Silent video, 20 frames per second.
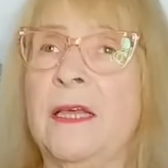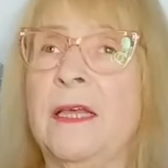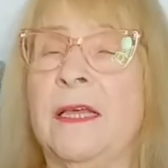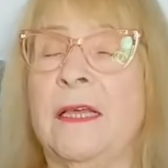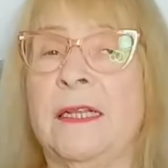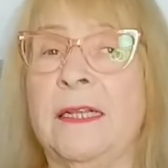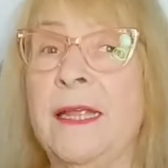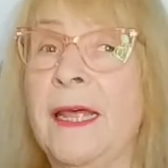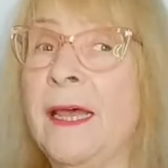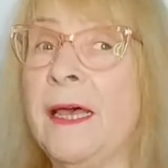
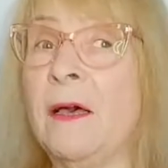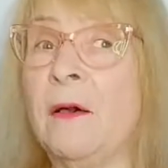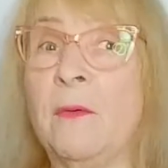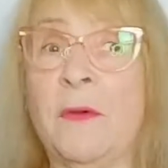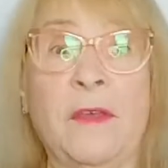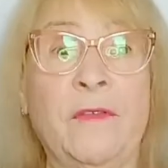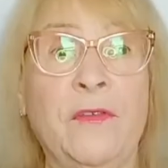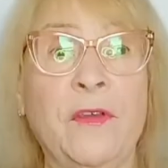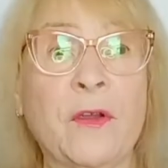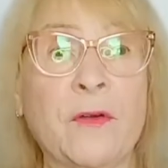Now,
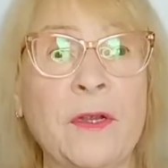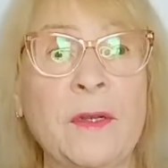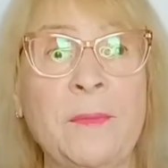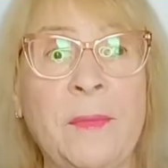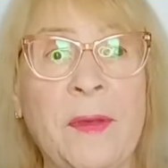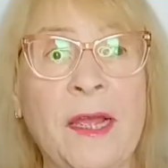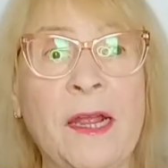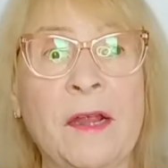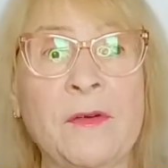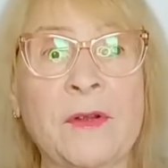if you're in
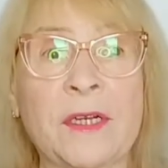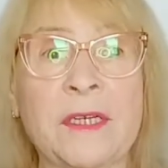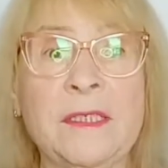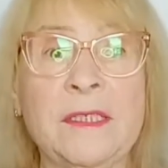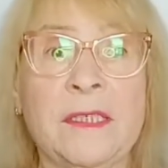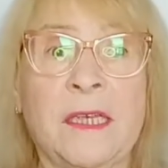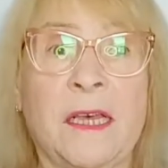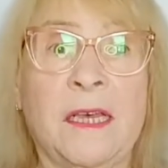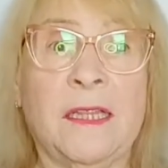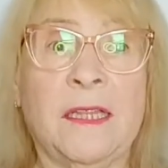
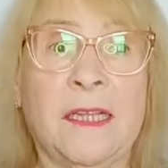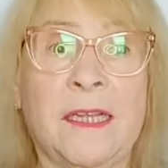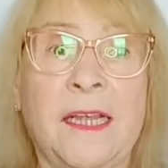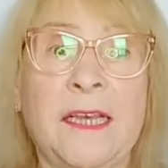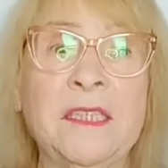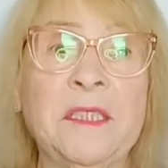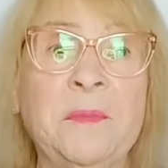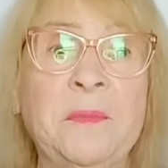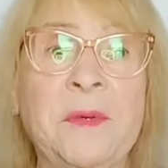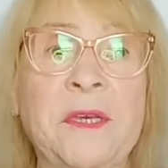Paris, the
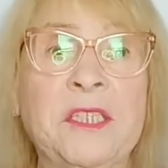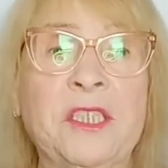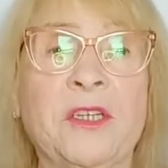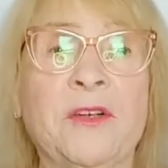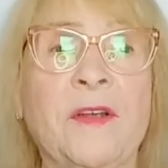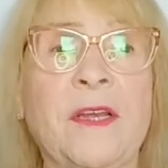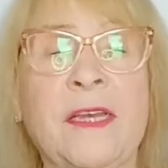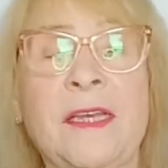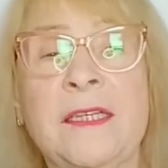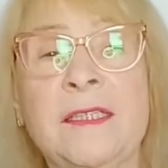next
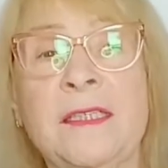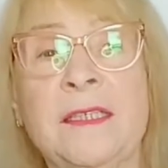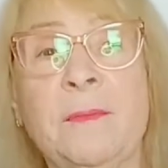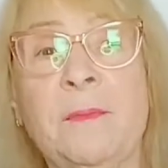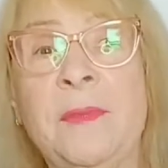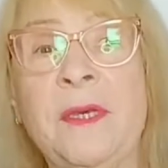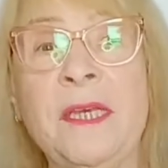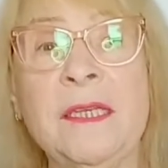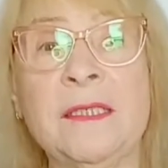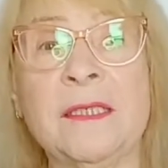picture is
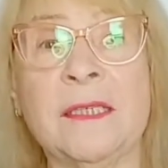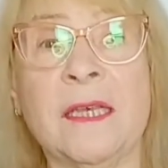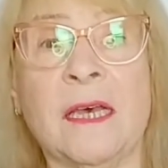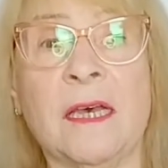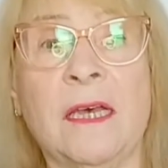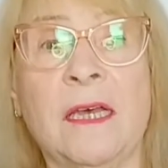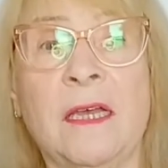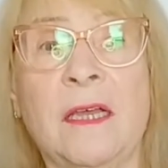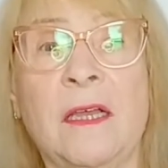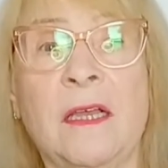pizza.